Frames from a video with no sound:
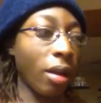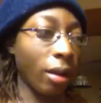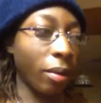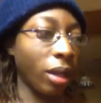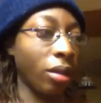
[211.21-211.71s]

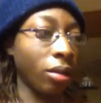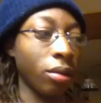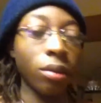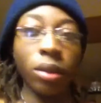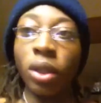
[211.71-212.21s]
I mean
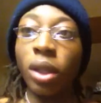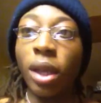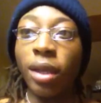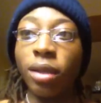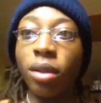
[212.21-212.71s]

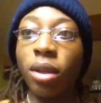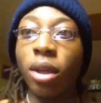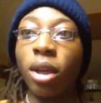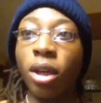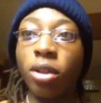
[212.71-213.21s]
like
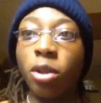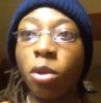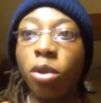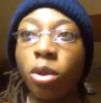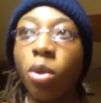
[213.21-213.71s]

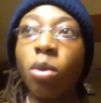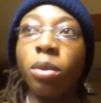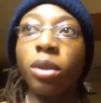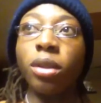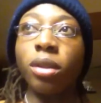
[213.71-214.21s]
2
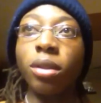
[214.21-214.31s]
scoops